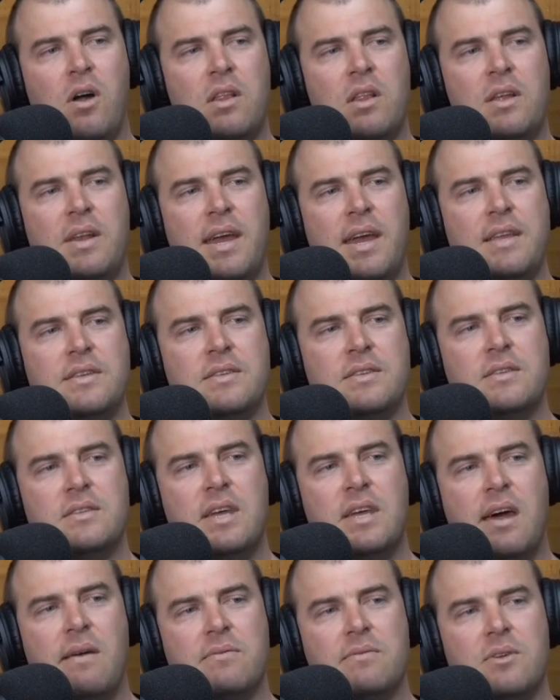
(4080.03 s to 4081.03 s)
holidays and
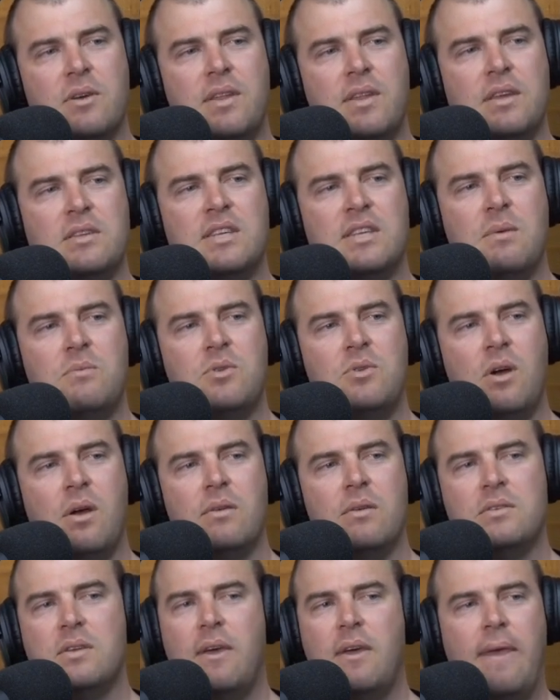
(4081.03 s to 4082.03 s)
stuff. So I think
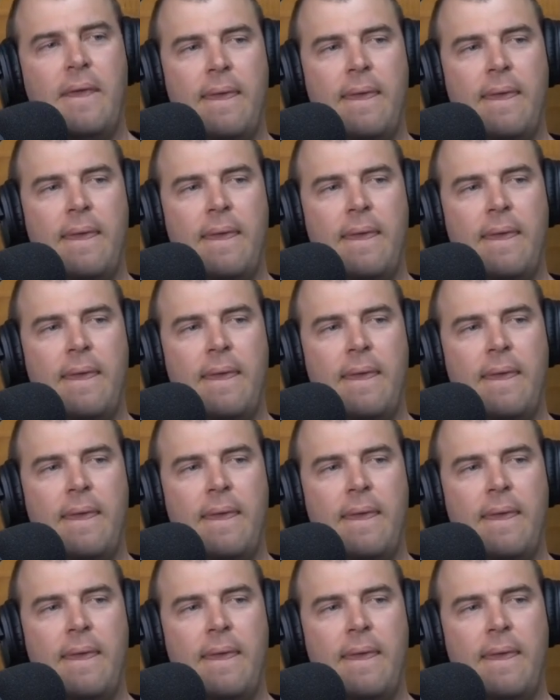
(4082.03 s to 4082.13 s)
sometimes